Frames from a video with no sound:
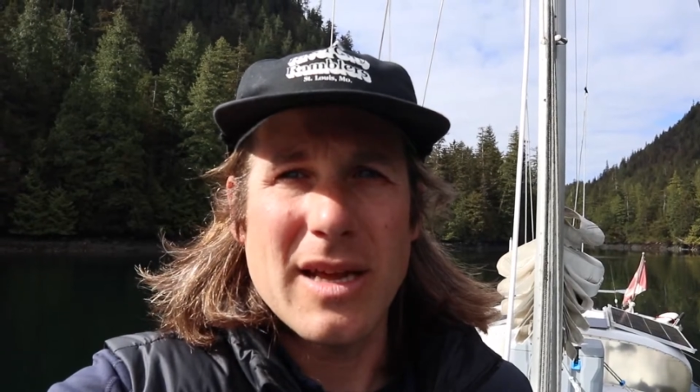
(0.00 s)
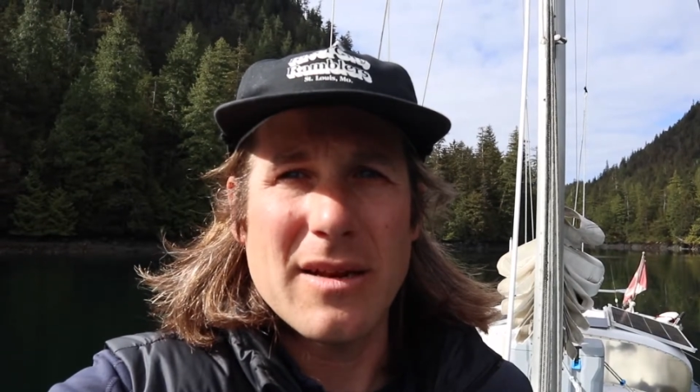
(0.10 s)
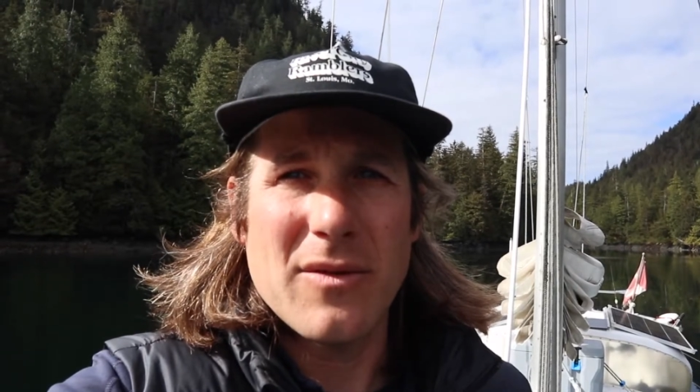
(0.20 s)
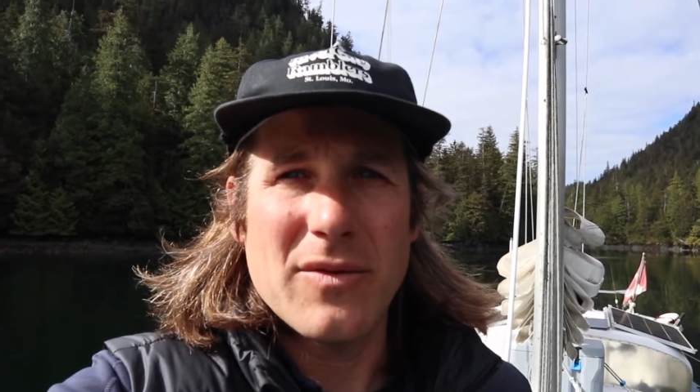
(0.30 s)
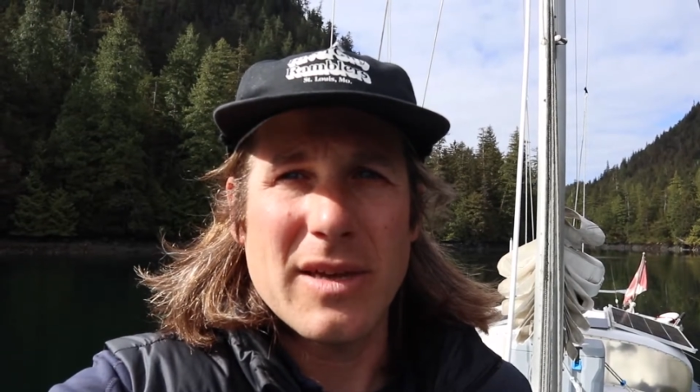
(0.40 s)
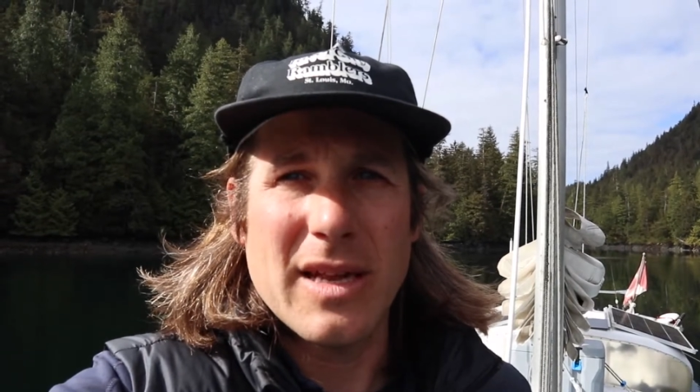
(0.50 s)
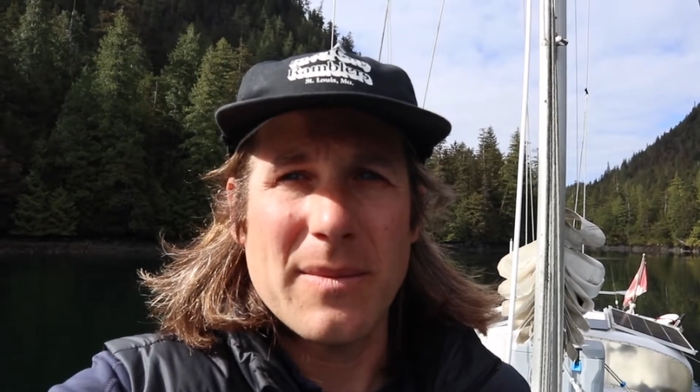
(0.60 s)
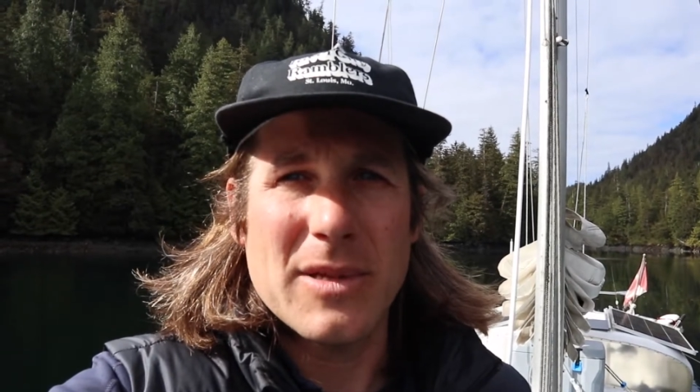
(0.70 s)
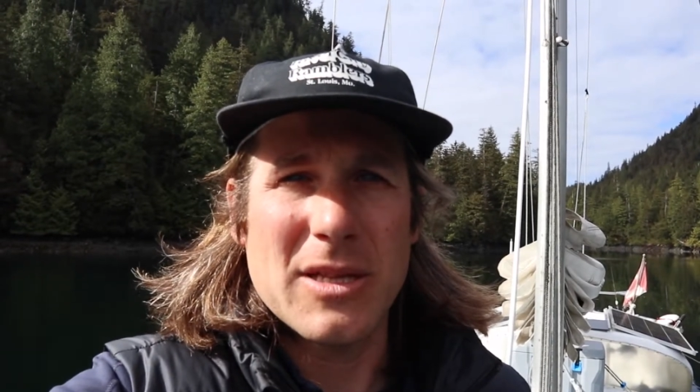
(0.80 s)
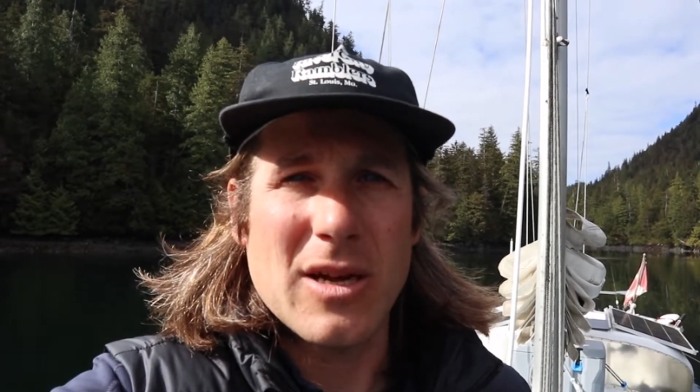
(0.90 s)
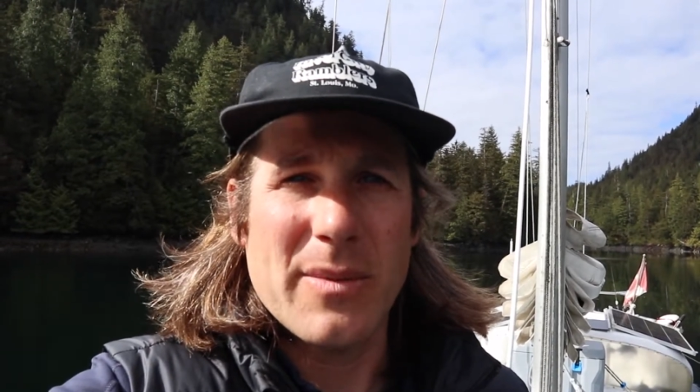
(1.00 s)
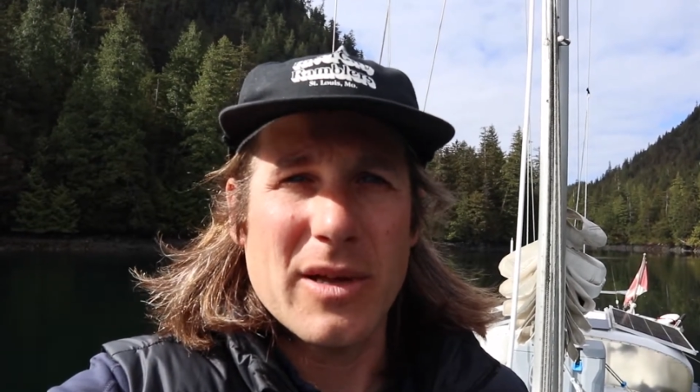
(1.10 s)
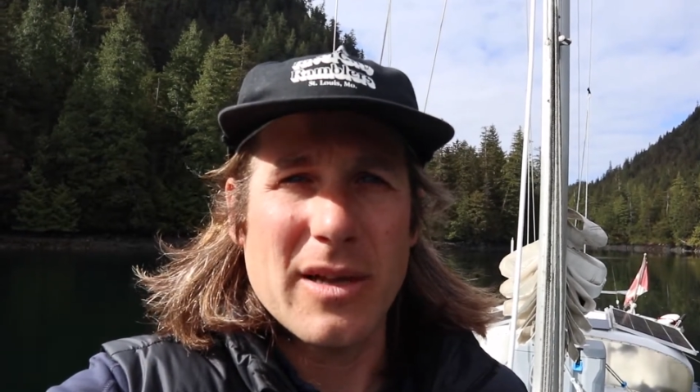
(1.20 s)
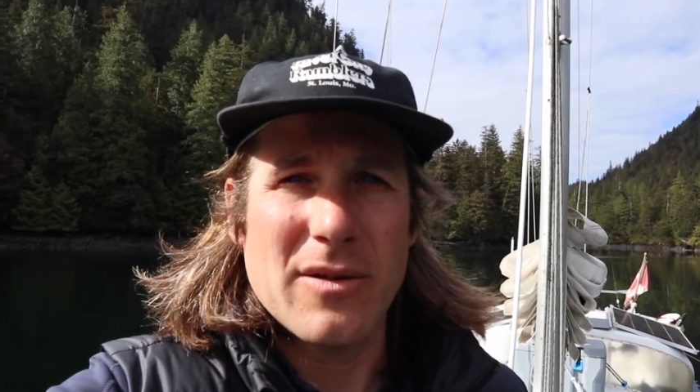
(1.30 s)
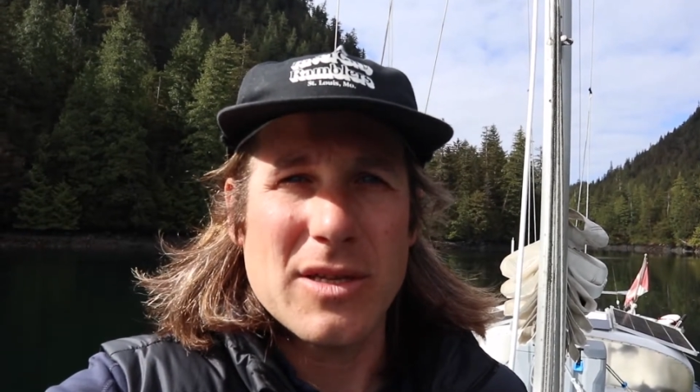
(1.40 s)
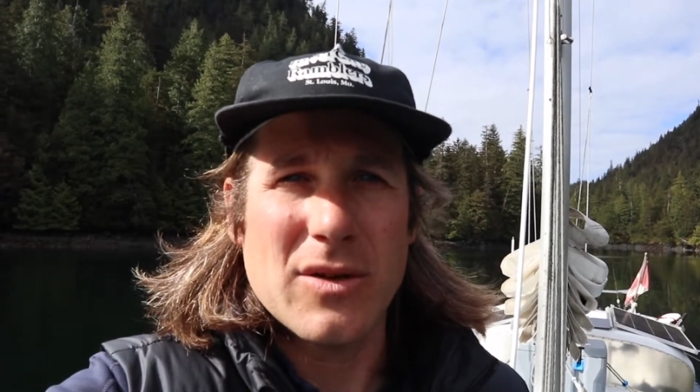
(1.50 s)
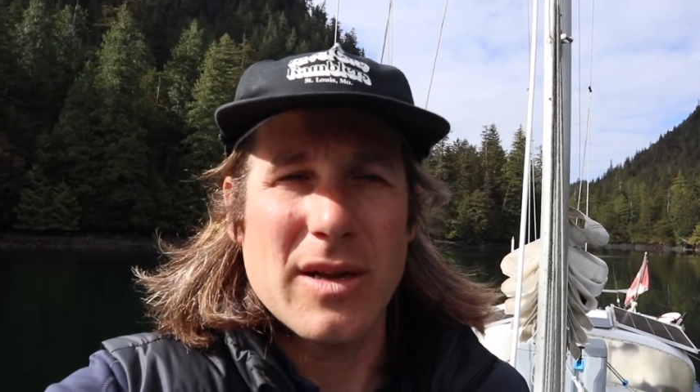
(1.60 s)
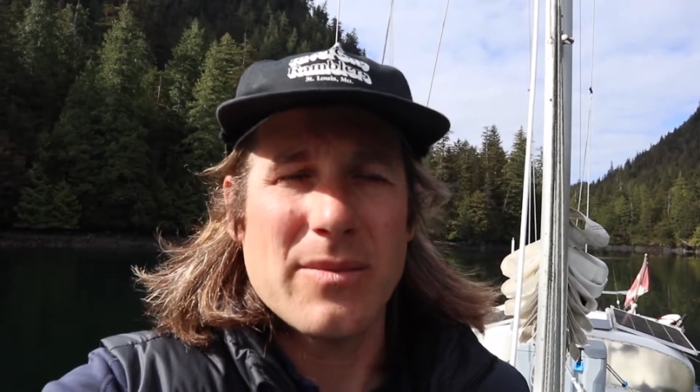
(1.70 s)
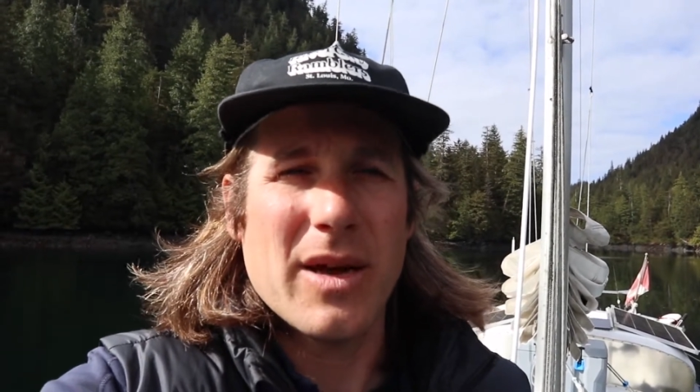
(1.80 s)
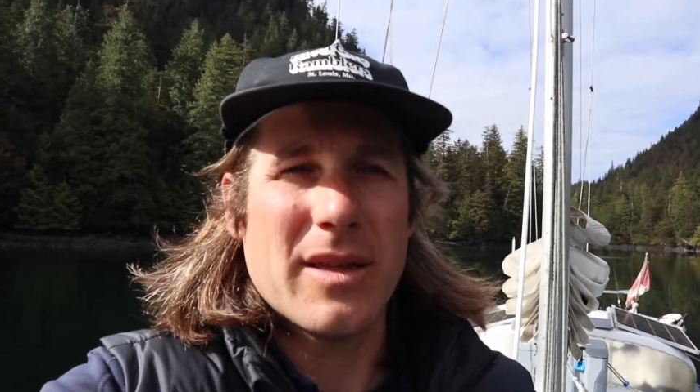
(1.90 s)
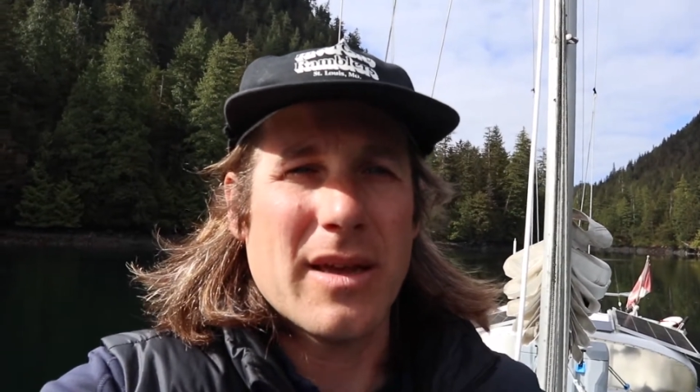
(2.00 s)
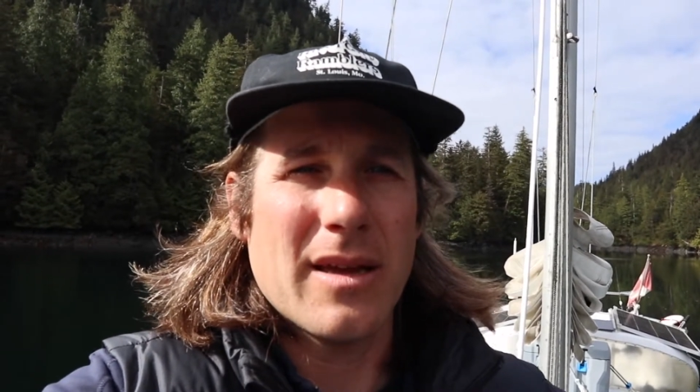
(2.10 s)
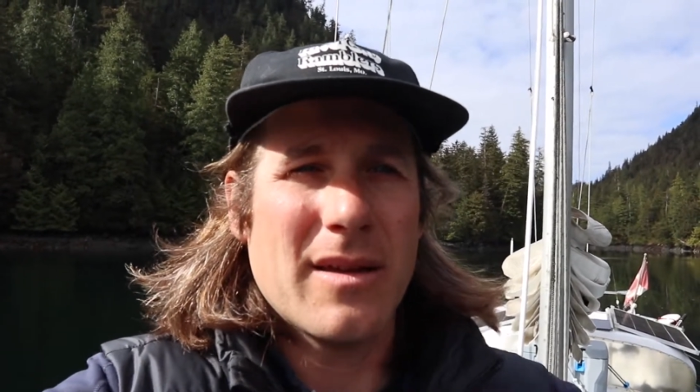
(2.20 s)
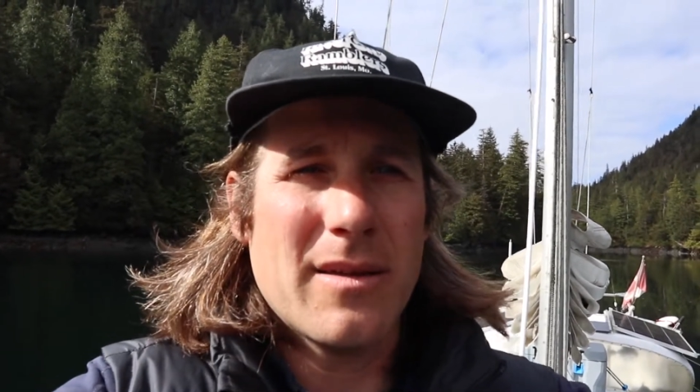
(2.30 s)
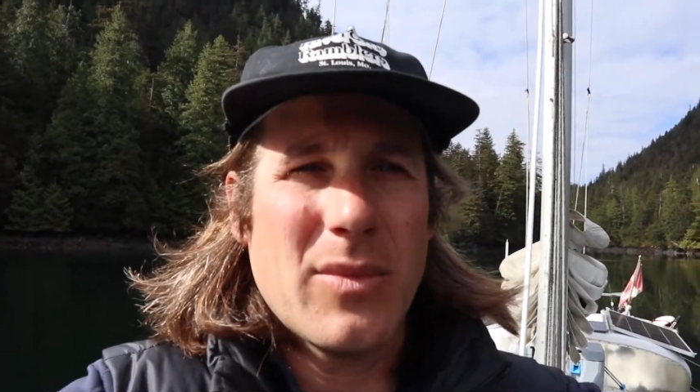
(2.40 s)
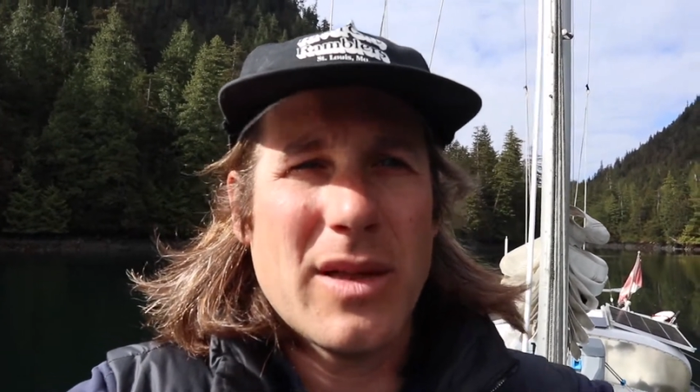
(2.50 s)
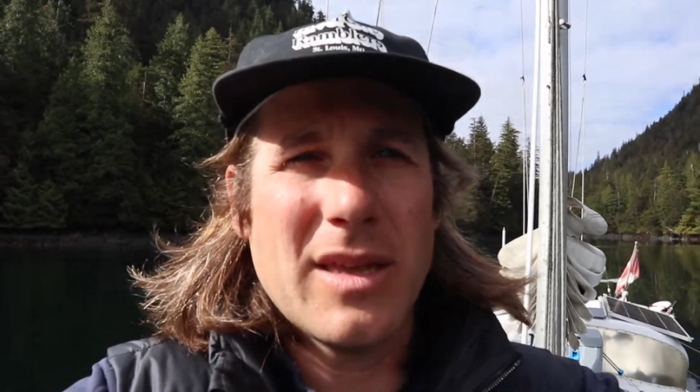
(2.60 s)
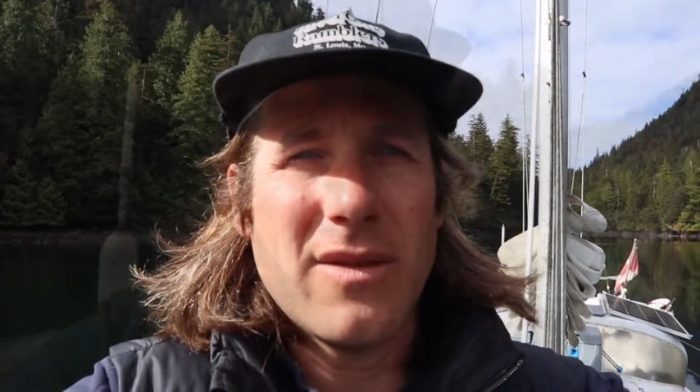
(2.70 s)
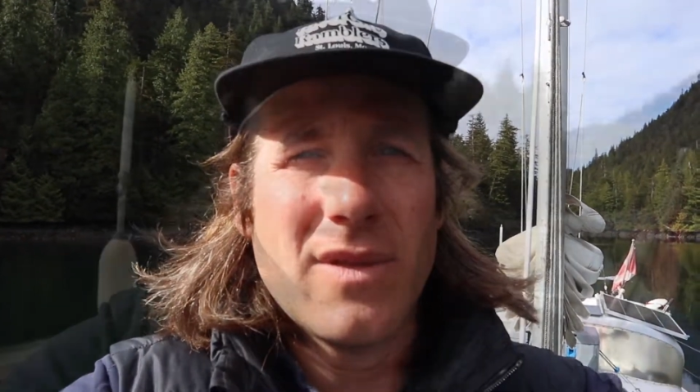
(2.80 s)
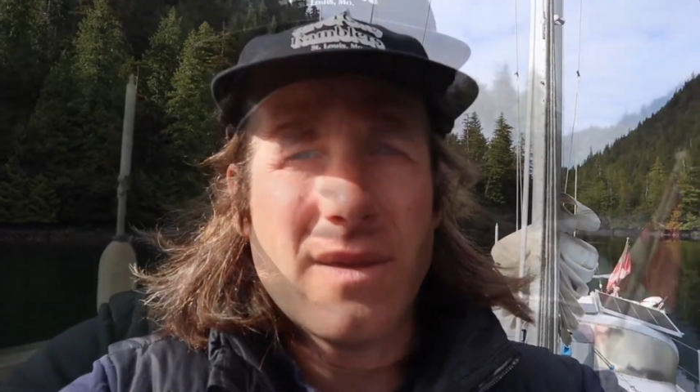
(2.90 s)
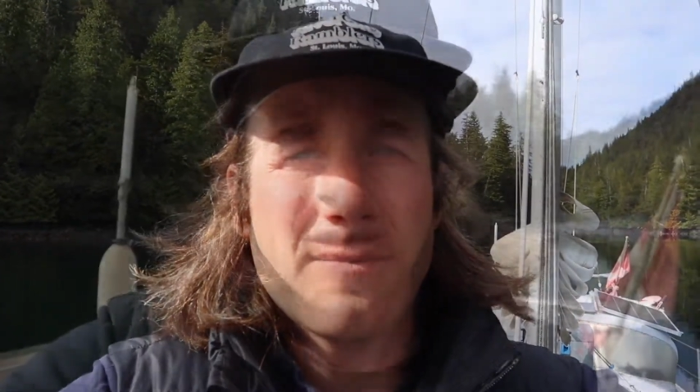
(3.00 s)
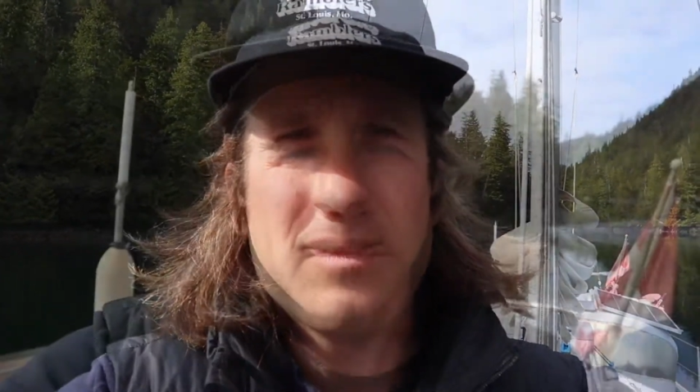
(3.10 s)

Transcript: and hopefully get up to the top of Clarence Strait by the evening.